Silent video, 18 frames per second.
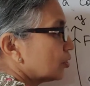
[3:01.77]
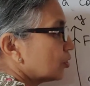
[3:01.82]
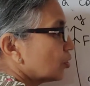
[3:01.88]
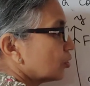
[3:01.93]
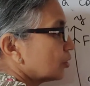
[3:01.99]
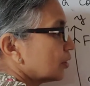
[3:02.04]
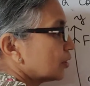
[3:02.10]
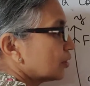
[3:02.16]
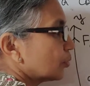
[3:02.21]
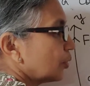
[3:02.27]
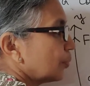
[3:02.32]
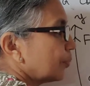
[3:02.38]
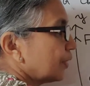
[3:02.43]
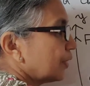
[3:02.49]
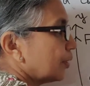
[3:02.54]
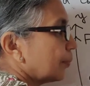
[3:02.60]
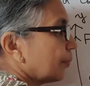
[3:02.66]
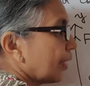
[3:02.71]
So this will
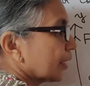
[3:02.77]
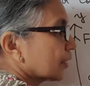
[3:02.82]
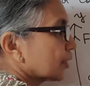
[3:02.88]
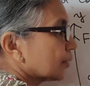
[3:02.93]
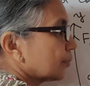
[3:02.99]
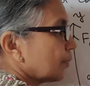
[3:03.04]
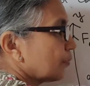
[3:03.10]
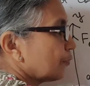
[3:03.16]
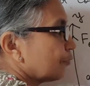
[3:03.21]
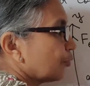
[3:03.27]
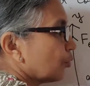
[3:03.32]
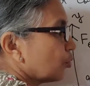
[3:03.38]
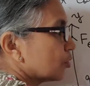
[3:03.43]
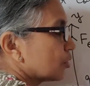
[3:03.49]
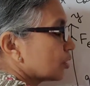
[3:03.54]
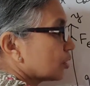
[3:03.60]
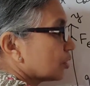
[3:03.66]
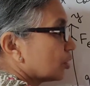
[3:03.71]
be the maximum
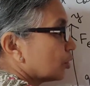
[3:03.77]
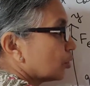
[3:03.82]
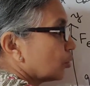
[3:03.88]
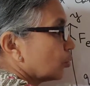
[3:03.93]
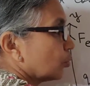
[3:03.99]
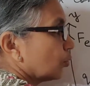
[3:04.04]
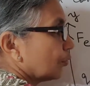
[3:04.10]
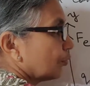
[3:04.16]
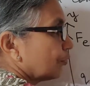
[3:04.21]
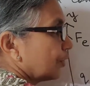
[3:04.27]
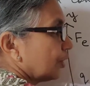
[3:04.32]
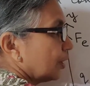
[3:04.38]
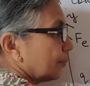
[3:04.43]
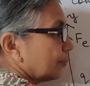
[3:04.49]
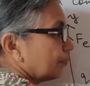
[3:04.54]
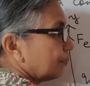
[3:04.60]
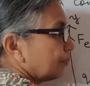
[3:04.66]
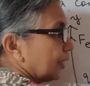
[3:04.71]
force
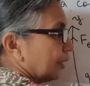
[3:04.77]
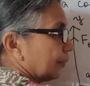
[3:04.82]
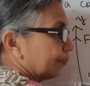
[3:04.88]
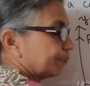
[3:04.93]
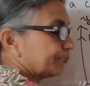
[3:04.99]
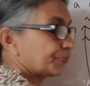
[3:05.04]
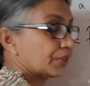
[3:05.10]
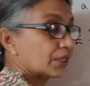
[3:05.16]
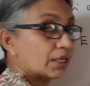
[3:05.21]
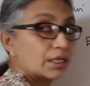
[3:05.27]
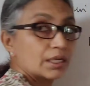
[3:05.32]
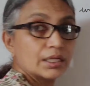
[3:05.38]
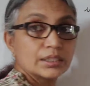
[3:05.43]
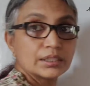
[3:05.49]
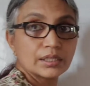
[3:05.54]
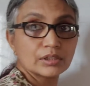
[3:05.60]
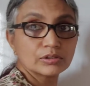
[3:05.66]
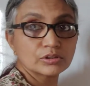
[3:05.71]
QVB.
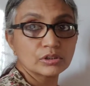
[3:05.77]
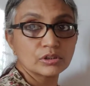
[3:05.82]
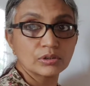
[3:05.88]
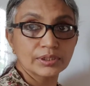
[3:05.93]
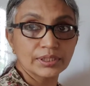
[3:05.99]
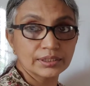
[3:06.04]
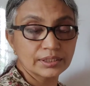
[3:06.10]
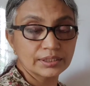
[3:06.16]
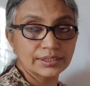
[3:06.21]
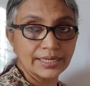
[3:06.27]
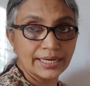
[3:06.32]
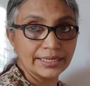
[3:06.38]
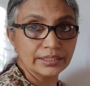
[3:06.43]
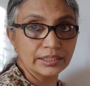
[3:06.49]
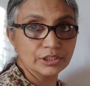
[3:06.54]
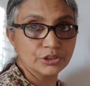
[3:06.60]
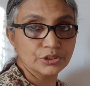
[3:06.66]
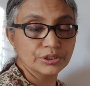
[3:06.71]
Now to look at the
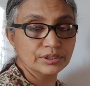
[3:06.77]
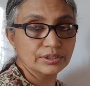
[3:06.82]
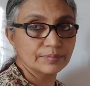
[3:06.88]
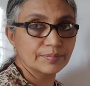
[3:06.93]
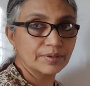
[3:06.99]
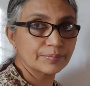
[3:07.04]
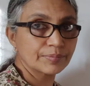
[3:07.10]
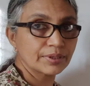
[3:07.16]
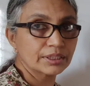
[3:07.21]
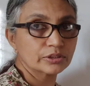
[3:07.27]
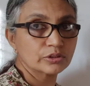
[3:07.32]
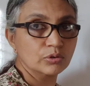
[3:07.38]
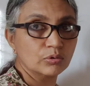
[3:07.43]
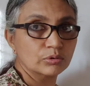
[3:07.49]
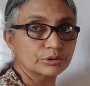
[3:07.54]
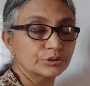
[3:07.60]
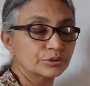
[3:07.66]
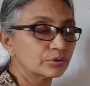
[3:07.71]
direction, remember I
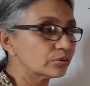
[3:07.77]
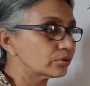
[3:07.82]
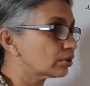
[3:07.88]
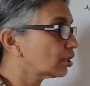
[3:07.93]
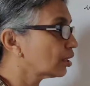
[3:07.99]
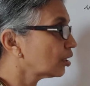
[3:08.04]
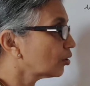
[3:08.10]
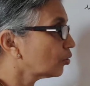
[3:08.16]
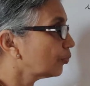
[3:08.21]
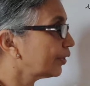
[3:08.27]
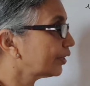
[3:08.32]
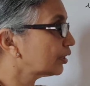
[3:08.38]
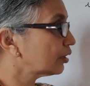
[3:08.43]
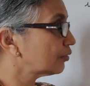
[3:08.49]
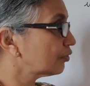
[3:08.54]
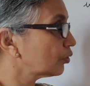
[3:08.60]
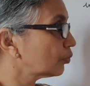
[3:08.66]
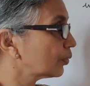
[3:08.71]
told you,
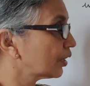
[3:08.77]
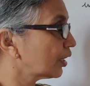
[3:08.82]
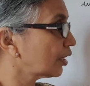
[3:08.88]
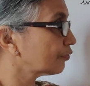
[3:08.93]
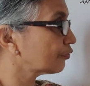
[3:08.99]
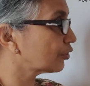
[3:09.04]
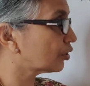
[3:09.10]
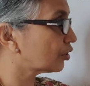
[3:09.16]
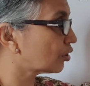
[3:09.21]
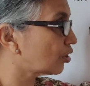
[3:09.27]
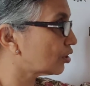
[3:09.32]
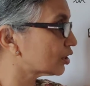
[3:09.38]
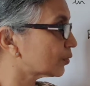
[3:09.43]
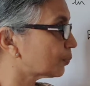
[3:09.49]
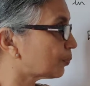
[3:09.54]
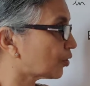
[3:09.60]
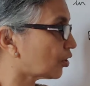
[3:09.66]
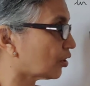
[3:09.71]
whenever we have
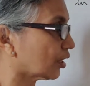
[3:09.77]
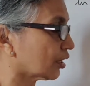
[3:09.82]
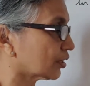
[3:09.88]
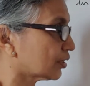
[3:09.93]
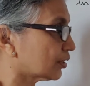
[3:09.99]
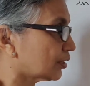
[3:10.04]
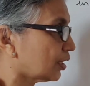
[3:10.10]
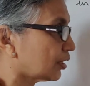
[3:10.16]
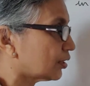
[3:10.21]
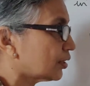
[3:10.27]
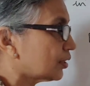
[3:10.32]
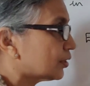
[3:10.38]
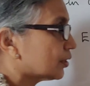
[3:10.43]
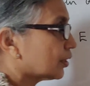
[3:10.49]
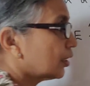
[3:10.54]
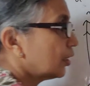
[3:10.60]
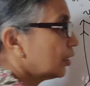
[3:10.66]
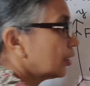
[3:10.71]
cross products, that
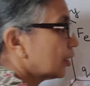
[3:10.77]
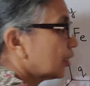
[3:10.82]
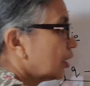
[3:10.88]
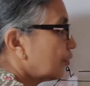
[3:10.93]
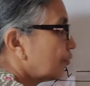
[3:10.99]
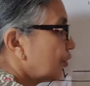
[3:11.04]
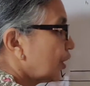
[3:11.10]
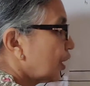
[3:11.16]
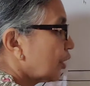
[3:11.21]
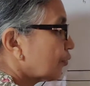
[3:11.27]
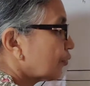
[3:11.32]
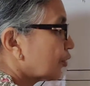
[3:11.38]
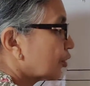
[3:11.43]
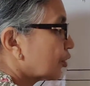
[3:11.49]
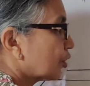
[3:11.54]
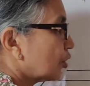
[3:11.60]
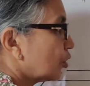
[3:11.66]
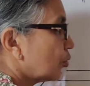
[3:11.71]
is, here we have
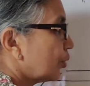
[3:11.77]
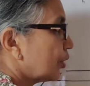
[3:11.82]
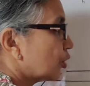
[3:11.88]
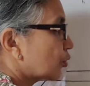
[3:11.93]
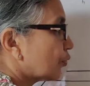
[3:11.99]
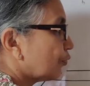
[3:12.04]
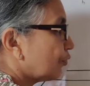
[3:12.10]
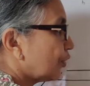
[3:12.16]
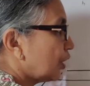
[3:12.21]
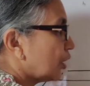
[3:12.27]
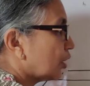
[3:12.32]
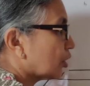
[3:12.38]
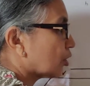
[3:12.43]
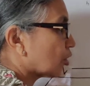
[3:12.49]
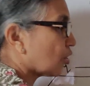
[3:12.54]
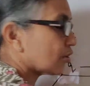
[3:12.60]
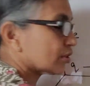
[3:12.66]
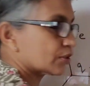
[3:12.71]
Q into V
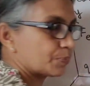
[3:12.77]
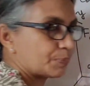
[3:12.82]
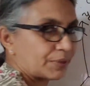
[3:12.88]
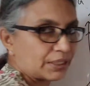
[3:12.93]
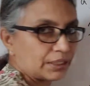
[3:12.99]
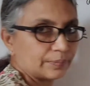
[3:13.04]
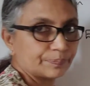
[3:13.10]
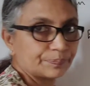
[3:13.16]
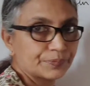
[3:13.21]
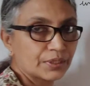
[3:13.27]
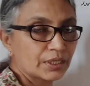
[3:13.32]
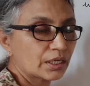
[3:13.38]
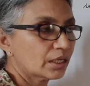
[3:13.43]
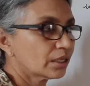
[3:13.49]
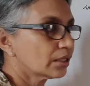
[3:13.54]
cross B.